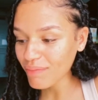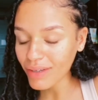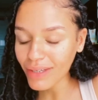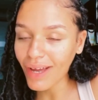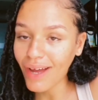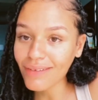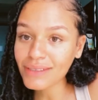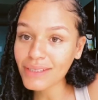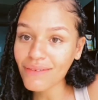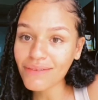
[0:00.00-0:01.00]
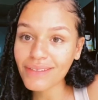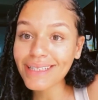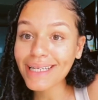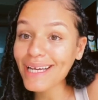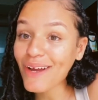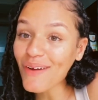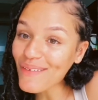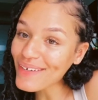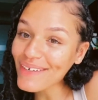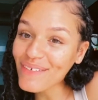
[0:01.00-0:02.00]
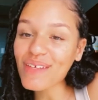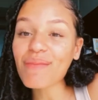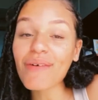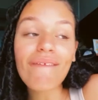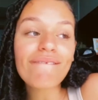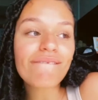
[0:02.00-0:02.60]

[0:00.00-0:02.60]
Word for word: but yeah definitely go give them a